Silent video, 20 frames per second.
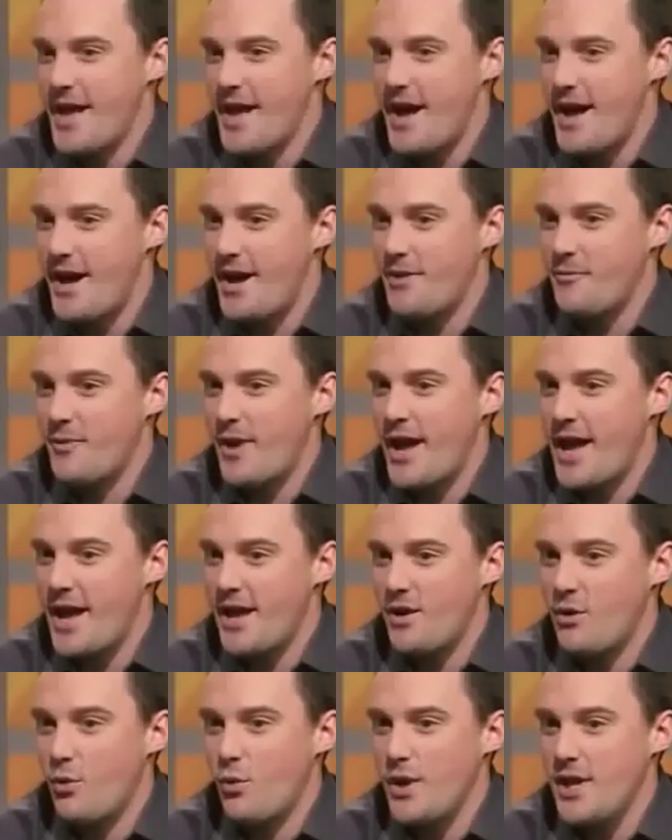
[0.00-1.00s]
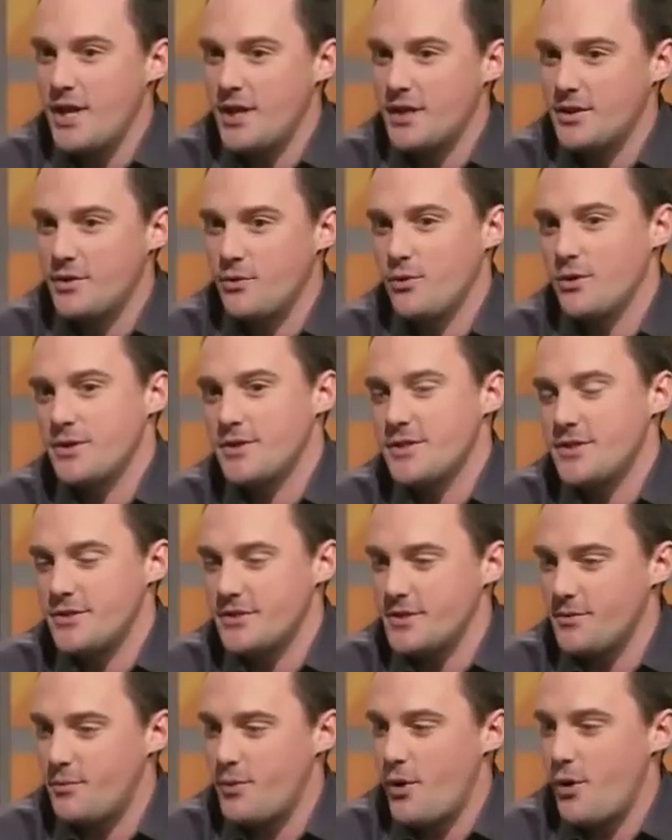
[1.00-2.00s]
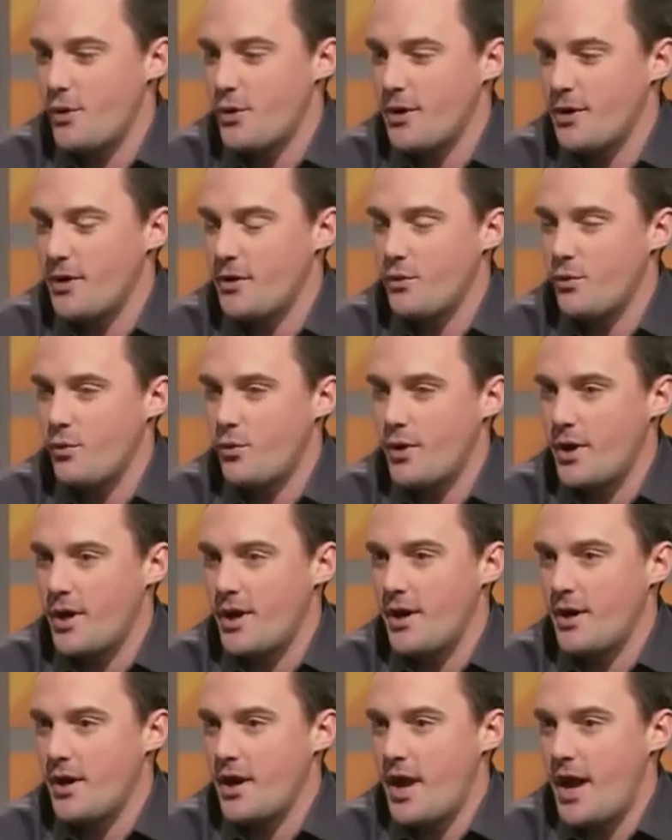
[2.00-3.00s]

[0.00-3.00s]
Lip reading: I had a week at the World Series of Poker where